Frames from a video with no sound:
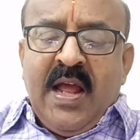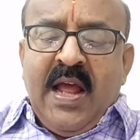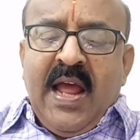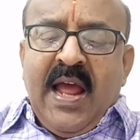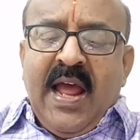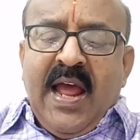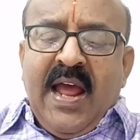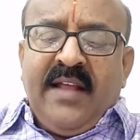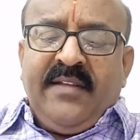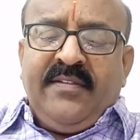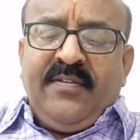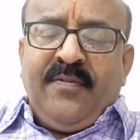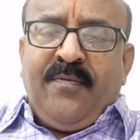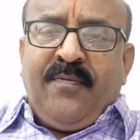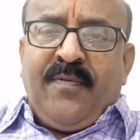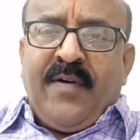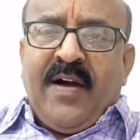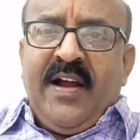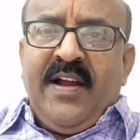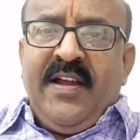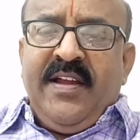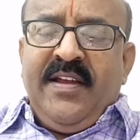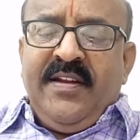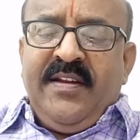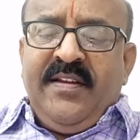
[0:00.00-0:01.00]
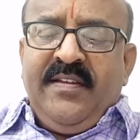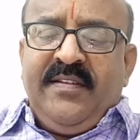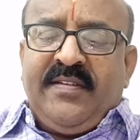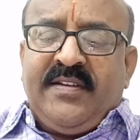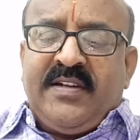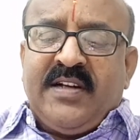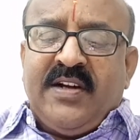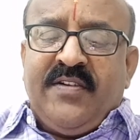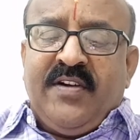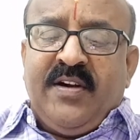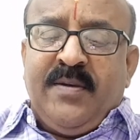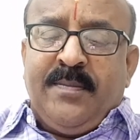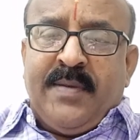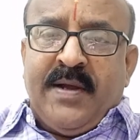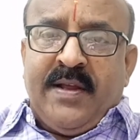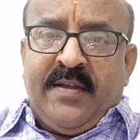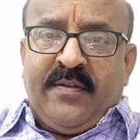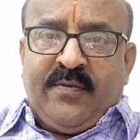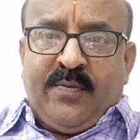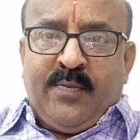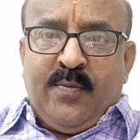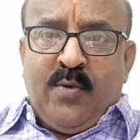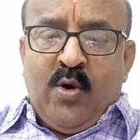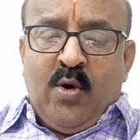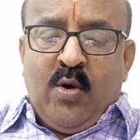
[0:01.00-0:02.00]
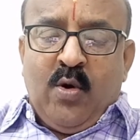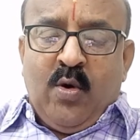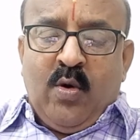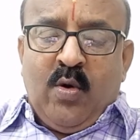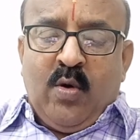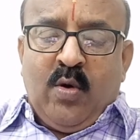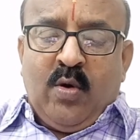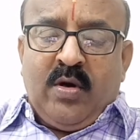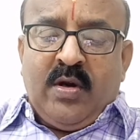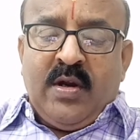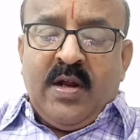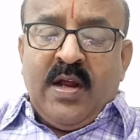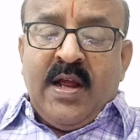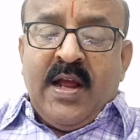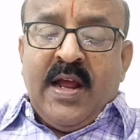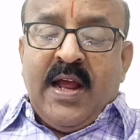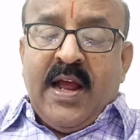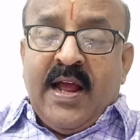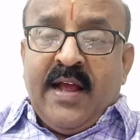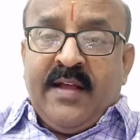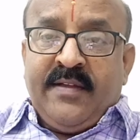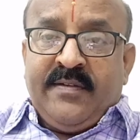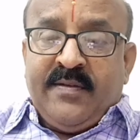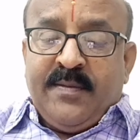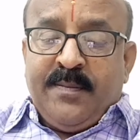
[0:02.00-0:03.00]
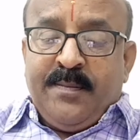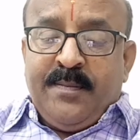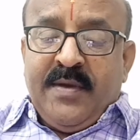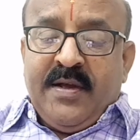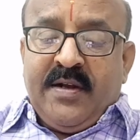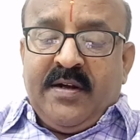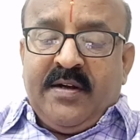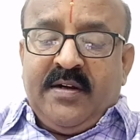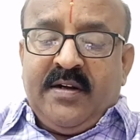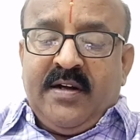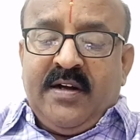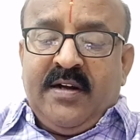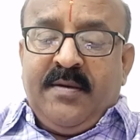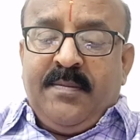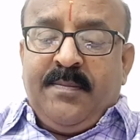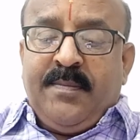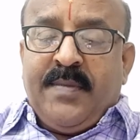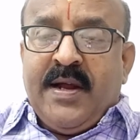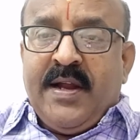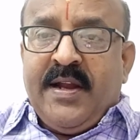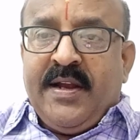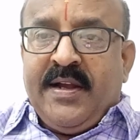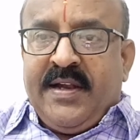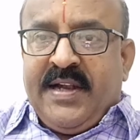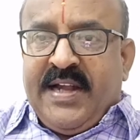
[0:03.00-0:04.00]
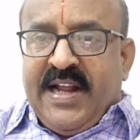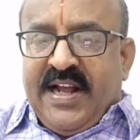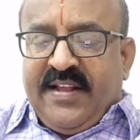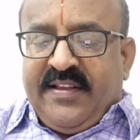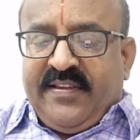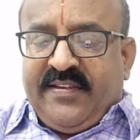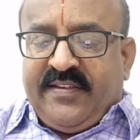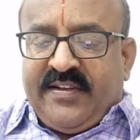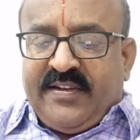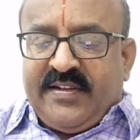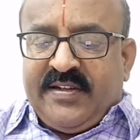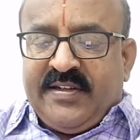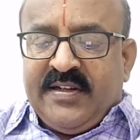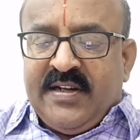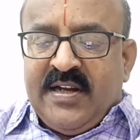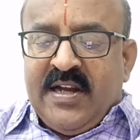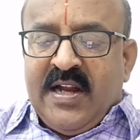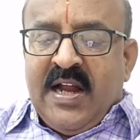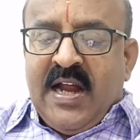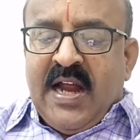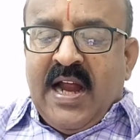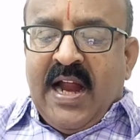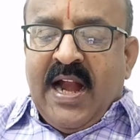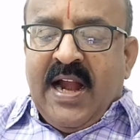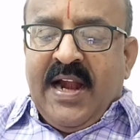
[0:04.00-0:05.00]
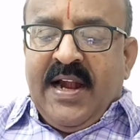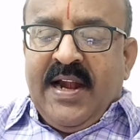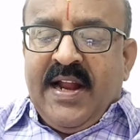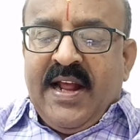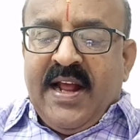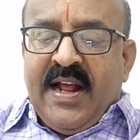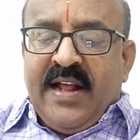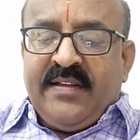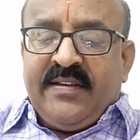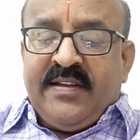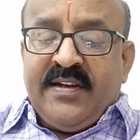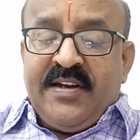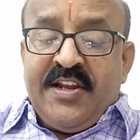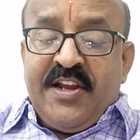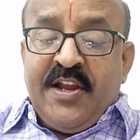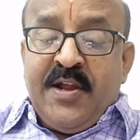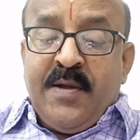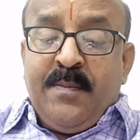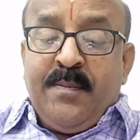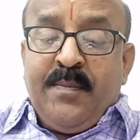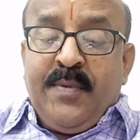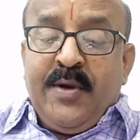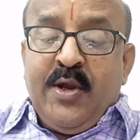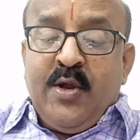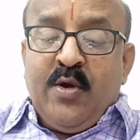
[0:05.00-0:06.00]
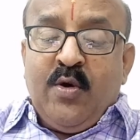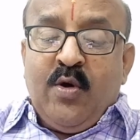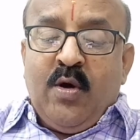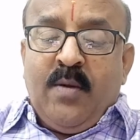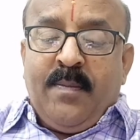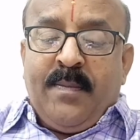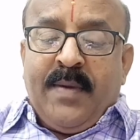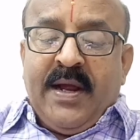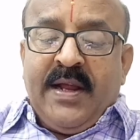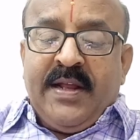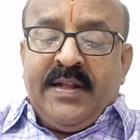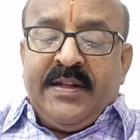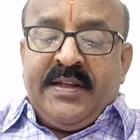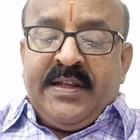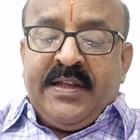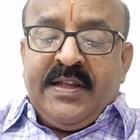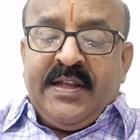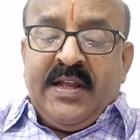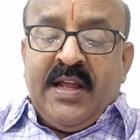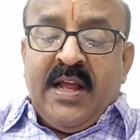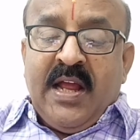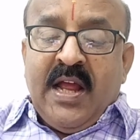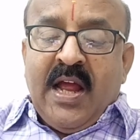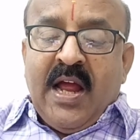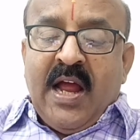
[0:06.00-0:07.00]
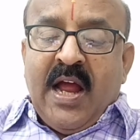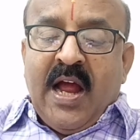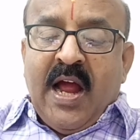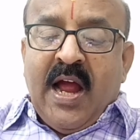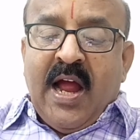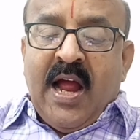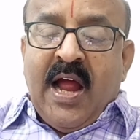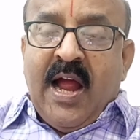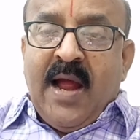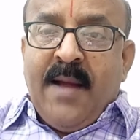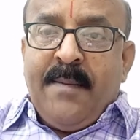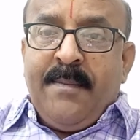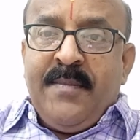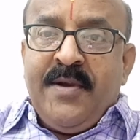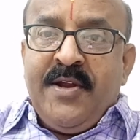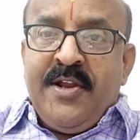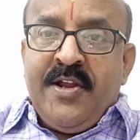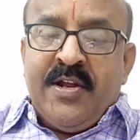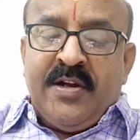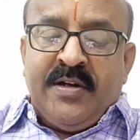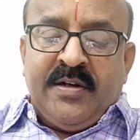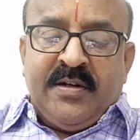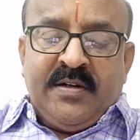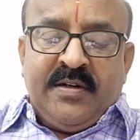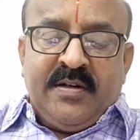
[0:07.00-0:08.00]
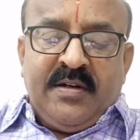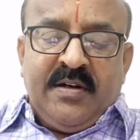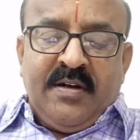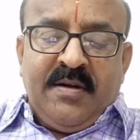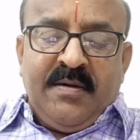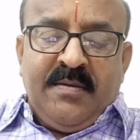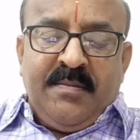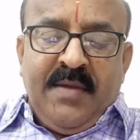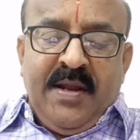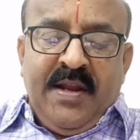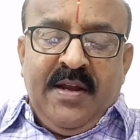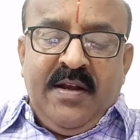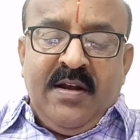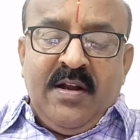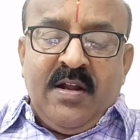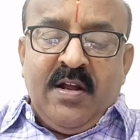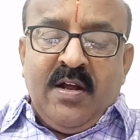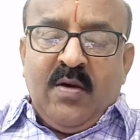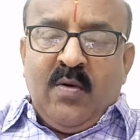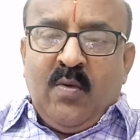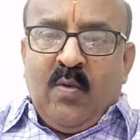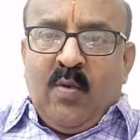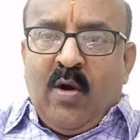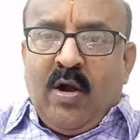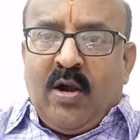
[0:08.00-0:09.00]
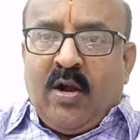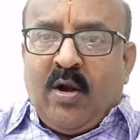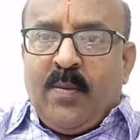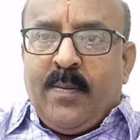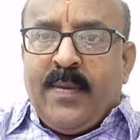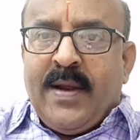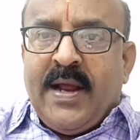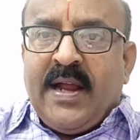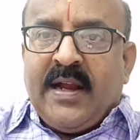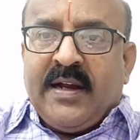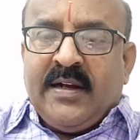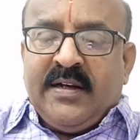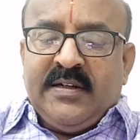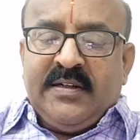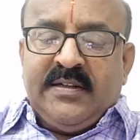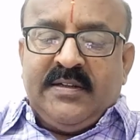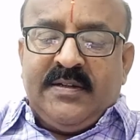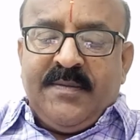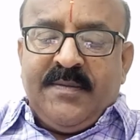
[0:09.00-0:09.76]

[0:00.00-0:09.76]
As fire is covered by smoke, as a mirror by dust, and as an embryo by the amnion, water bag.